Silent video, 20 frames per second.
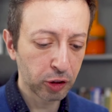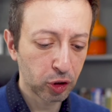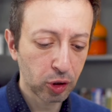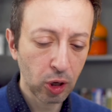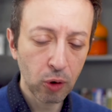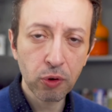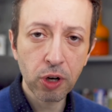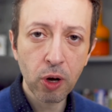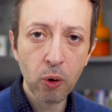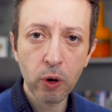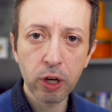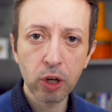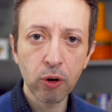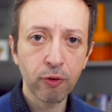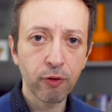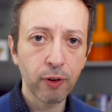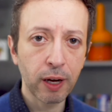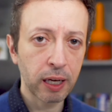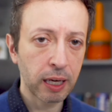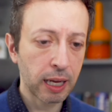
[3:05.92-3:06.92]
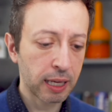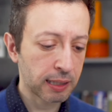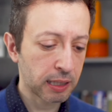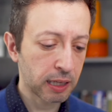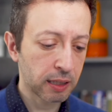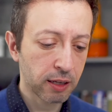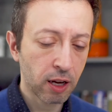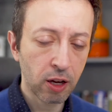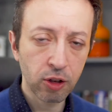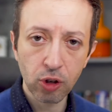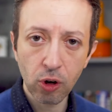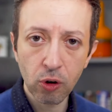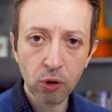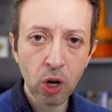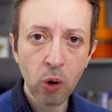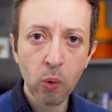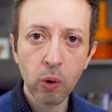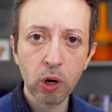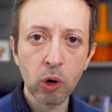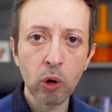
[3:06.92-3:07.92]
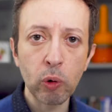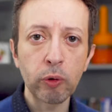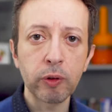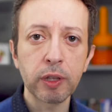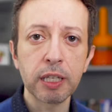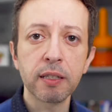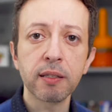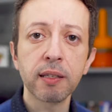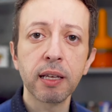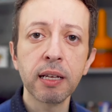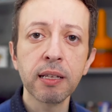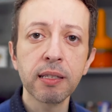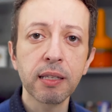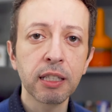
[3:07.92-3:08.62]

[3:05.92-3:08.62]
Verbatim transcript: don't know what your finances are, don't know what all of these things.